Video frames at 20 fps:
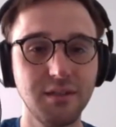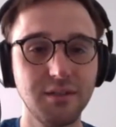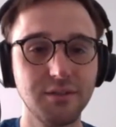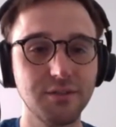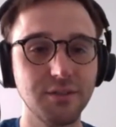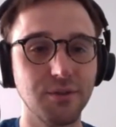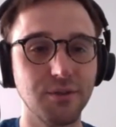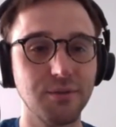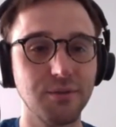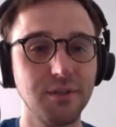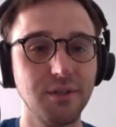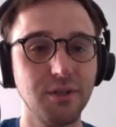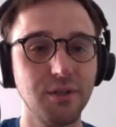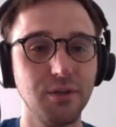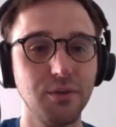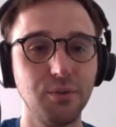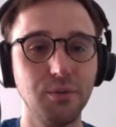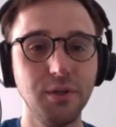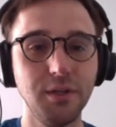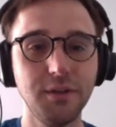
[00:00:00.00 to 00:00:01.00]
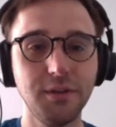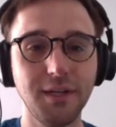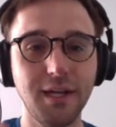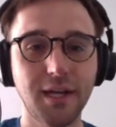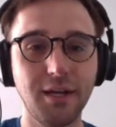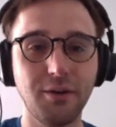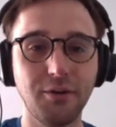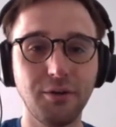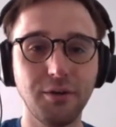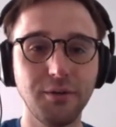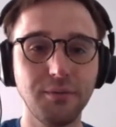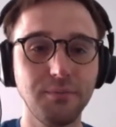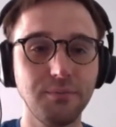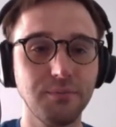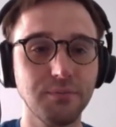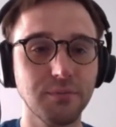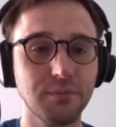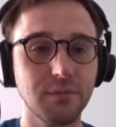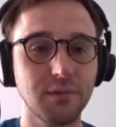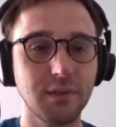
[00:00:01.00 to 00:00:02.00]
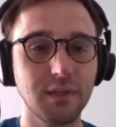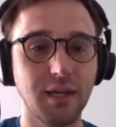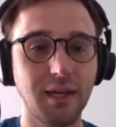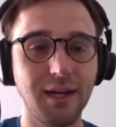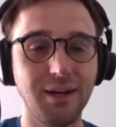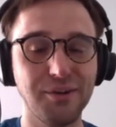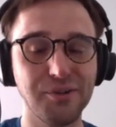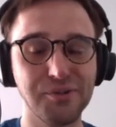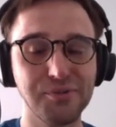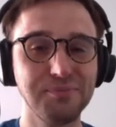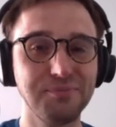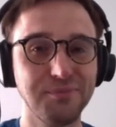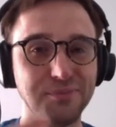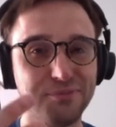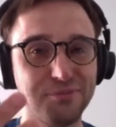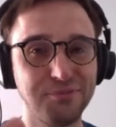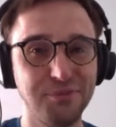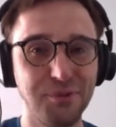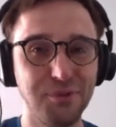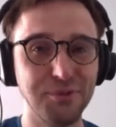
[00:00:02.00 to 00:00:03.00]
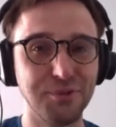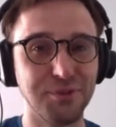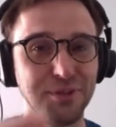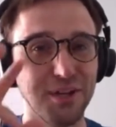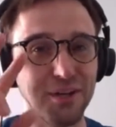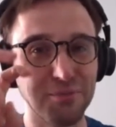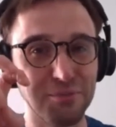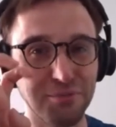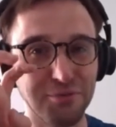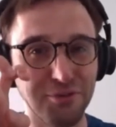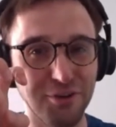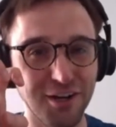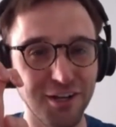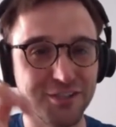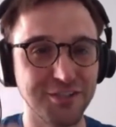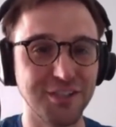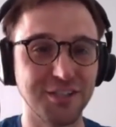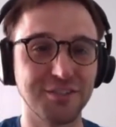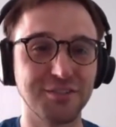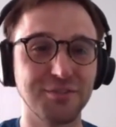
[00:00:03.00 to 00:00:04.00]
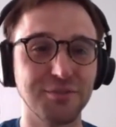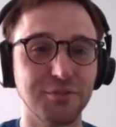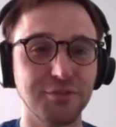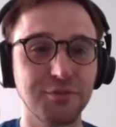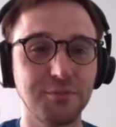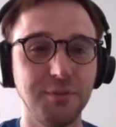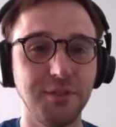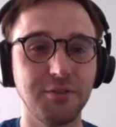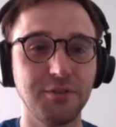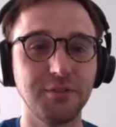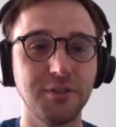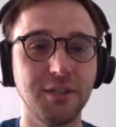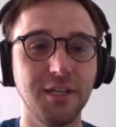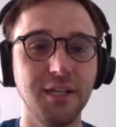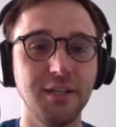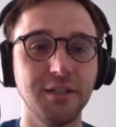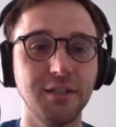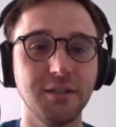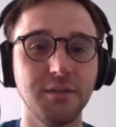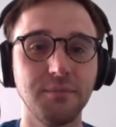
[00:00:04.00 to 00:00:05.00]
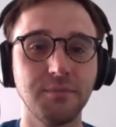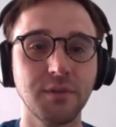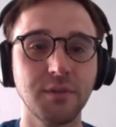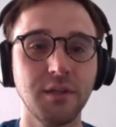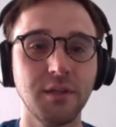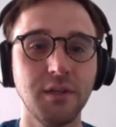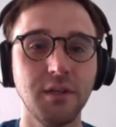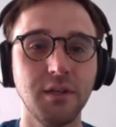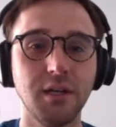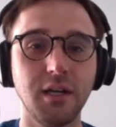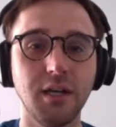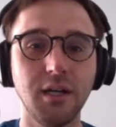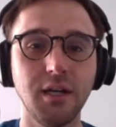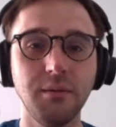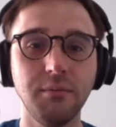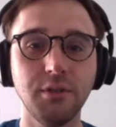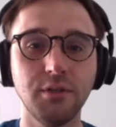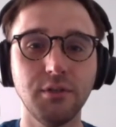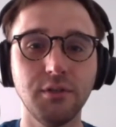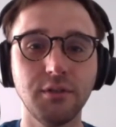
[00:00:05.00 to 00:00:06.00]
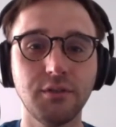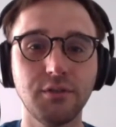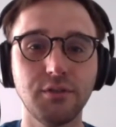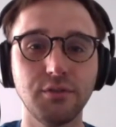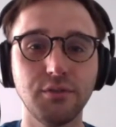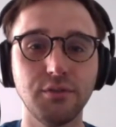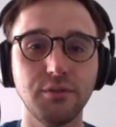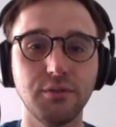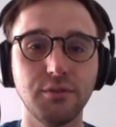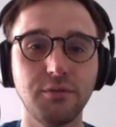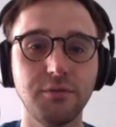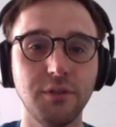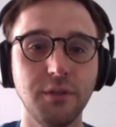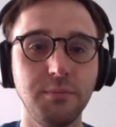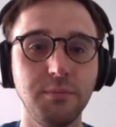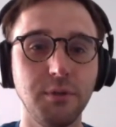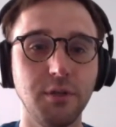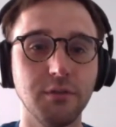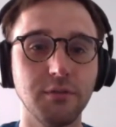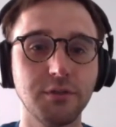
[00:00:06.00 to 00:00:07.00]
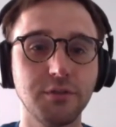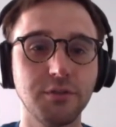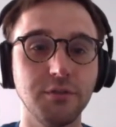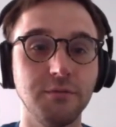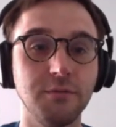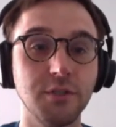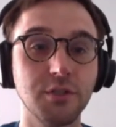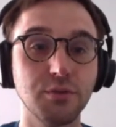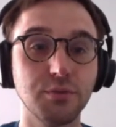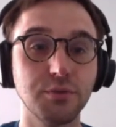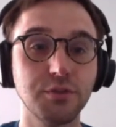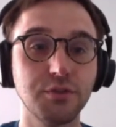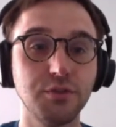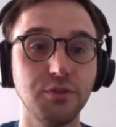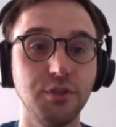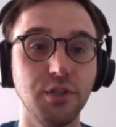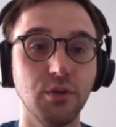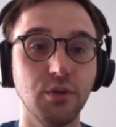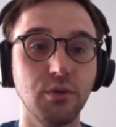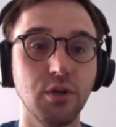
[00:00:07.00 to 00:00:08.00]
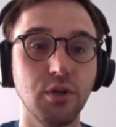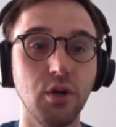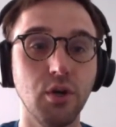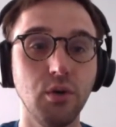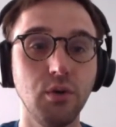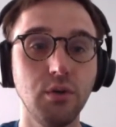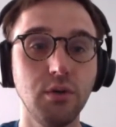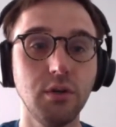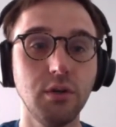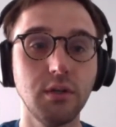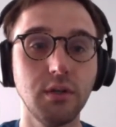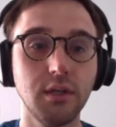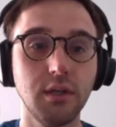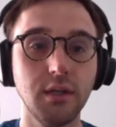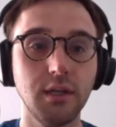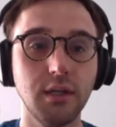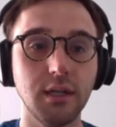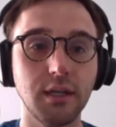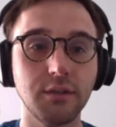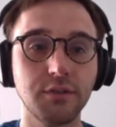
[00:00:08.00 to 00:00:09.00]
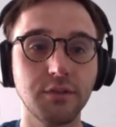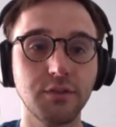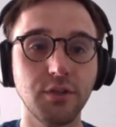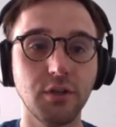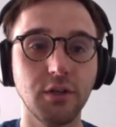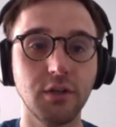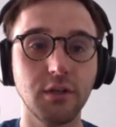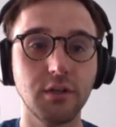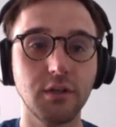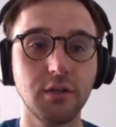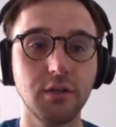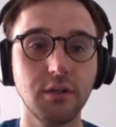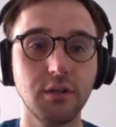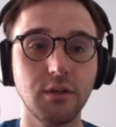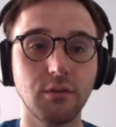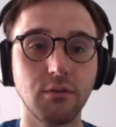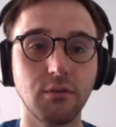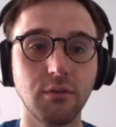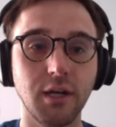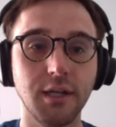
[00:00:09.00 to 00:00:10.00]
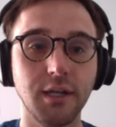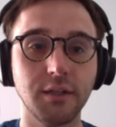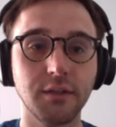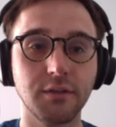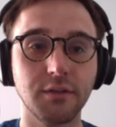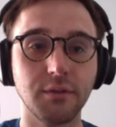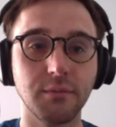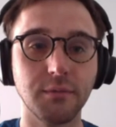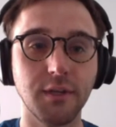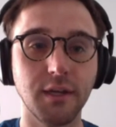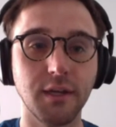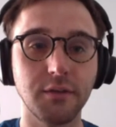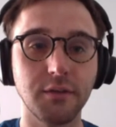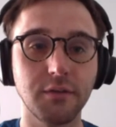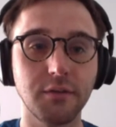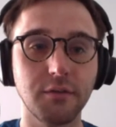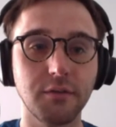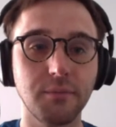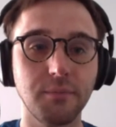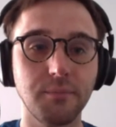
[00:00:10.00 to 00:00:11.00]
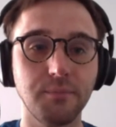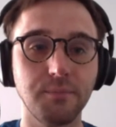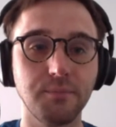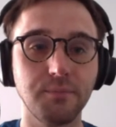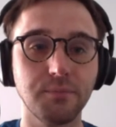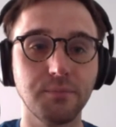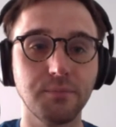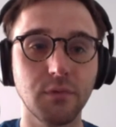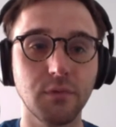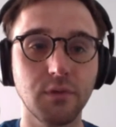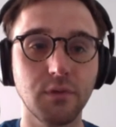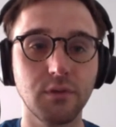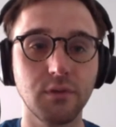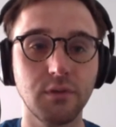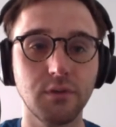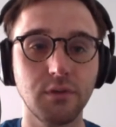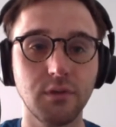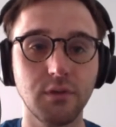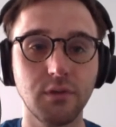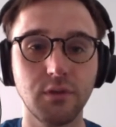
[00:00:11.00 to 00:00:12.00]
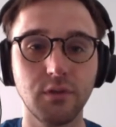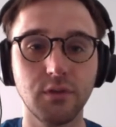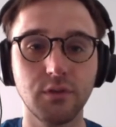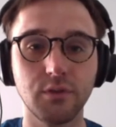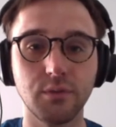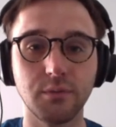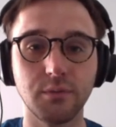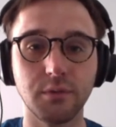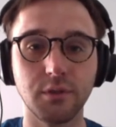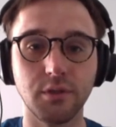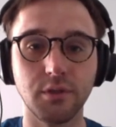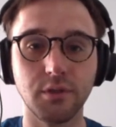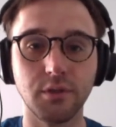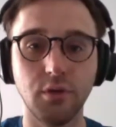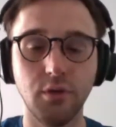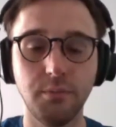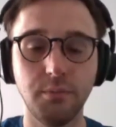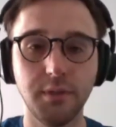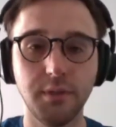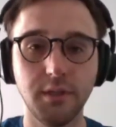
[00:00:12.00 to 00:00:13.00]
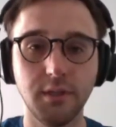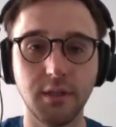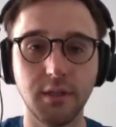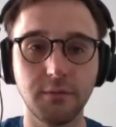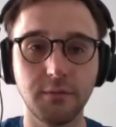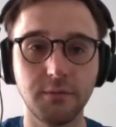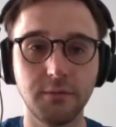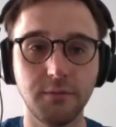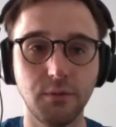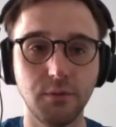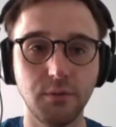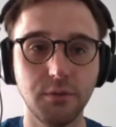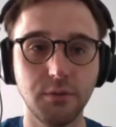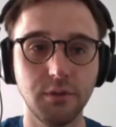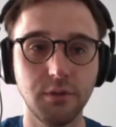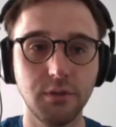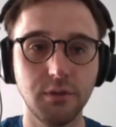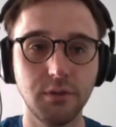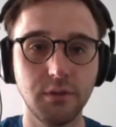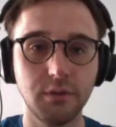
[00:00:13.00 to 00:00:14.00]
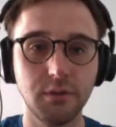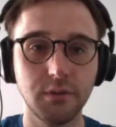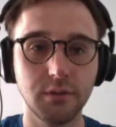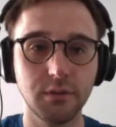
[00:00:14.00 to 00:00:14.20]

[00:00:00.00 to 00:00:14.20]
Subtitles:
So with our folder, our project, so to speak, created, I'm going to flip over to Visual Studio Code and start writing some tests. So we're going to open that folder.